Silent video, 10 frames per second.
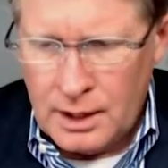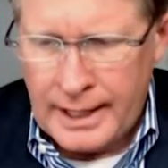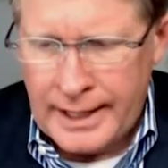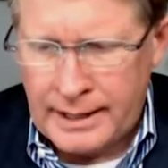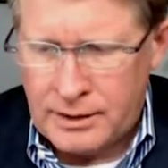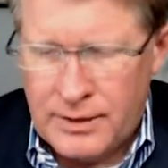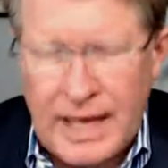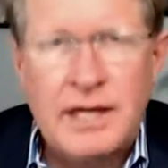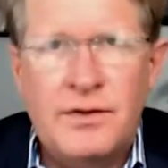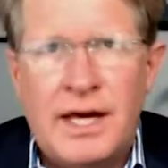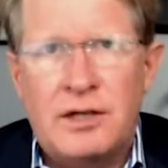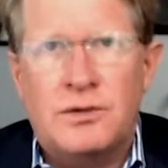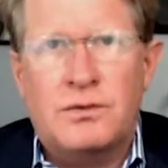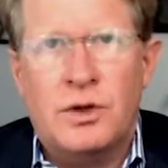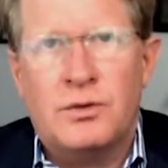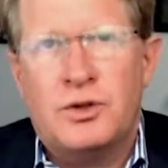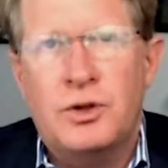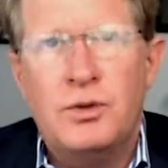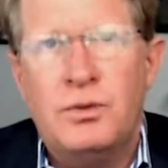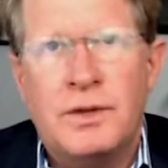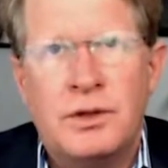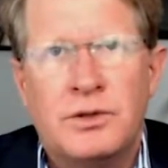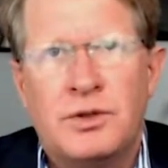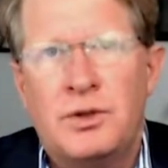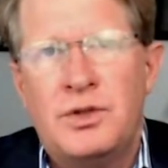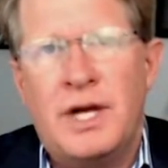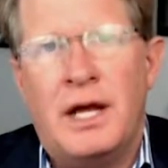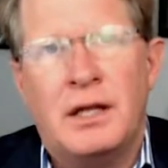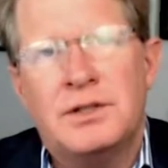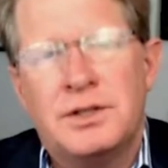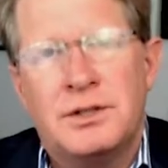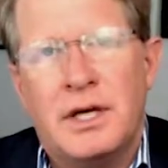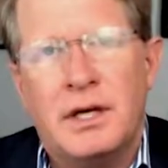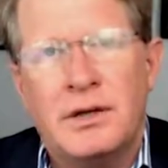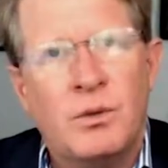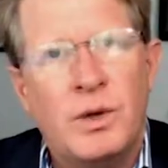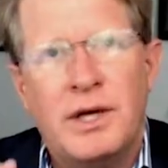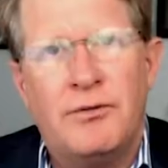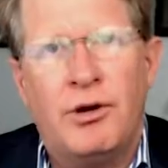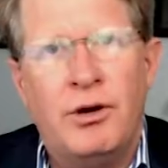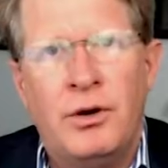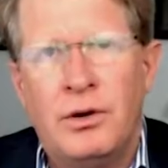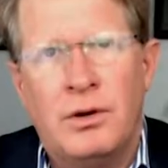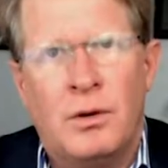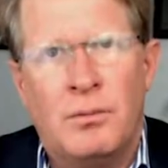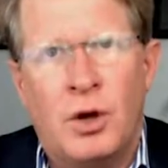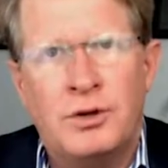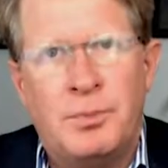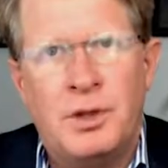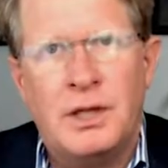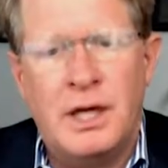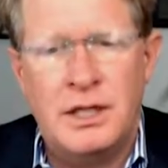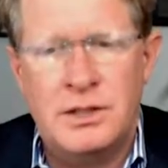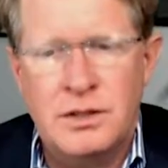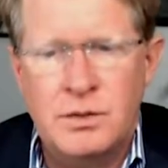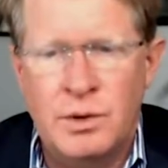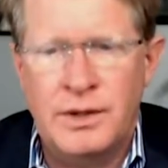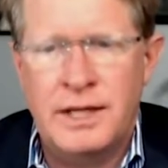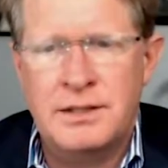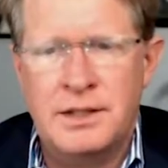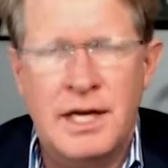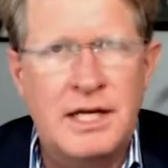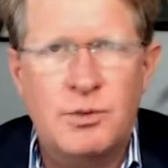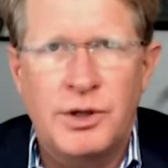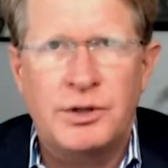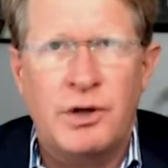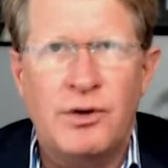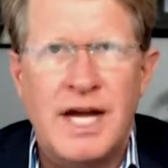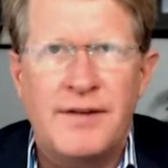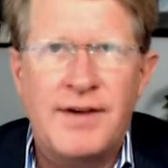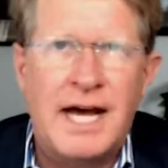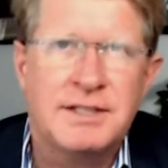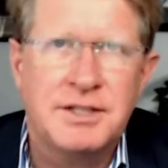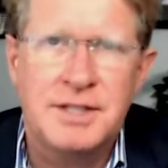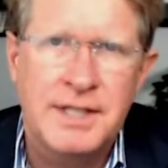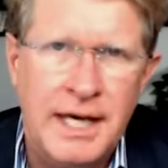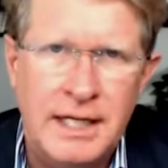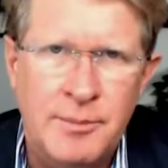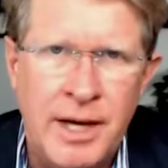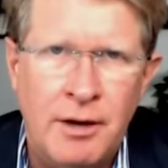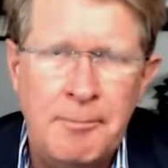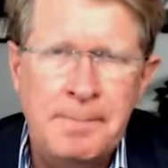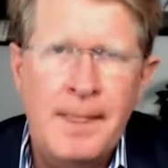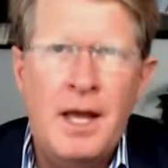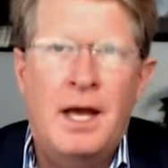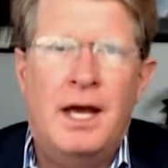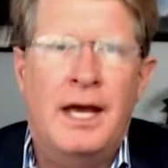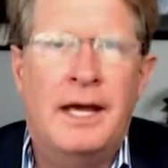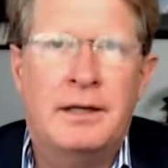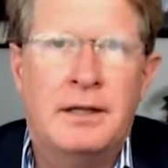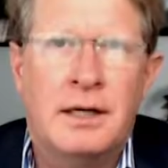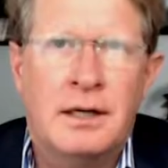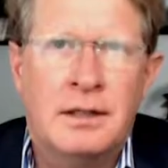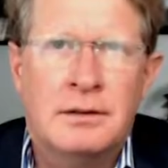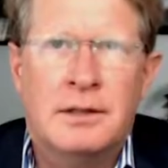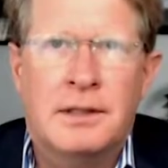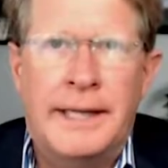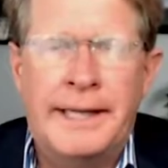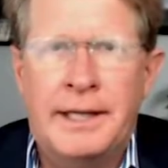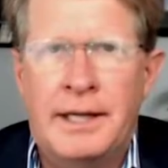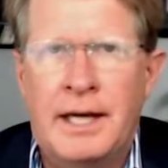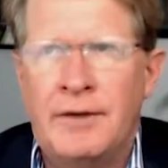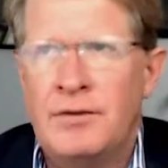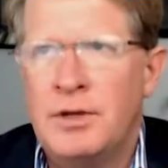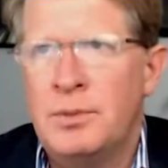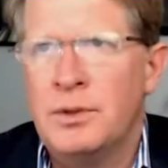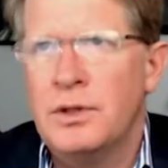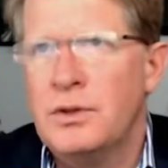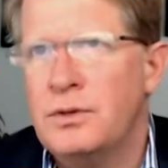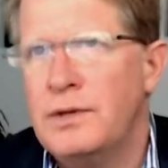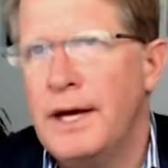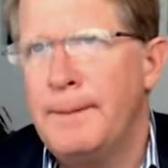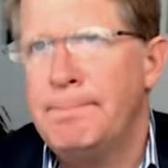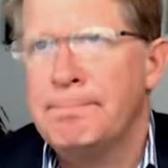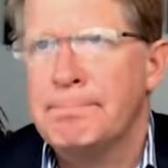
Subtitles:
And there's two challenges there that we have heard on multiple occasions where that's the case, where you don't have access to that email and have the ability to do that.